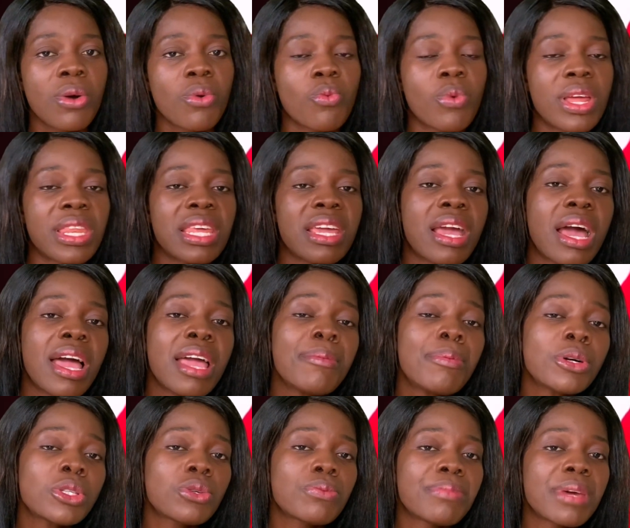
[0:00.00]
When they are
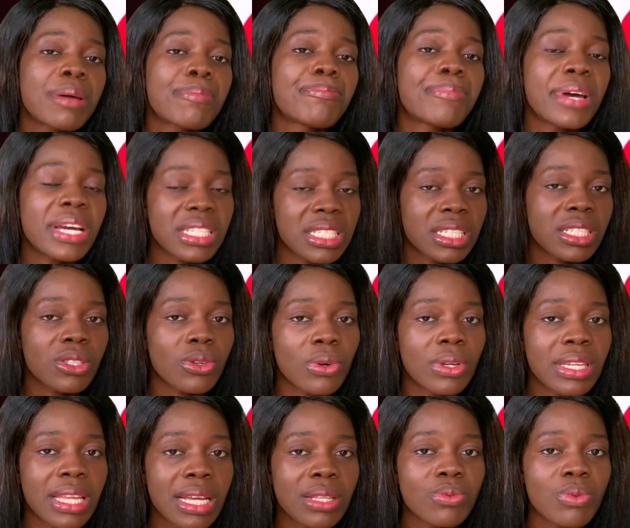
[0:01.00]
able to make purchase
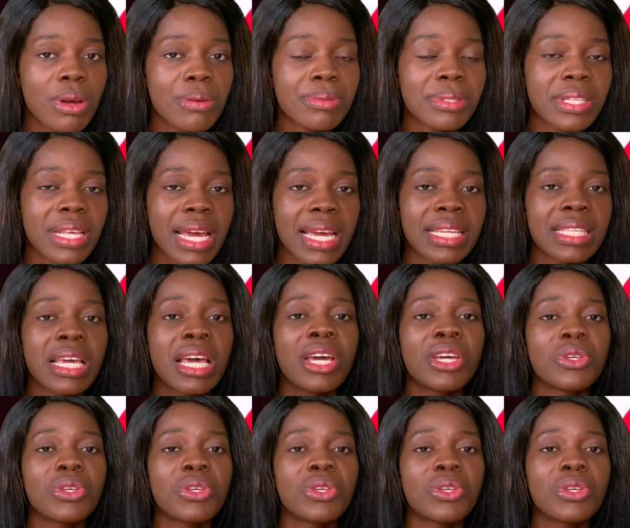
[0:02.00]
on that website,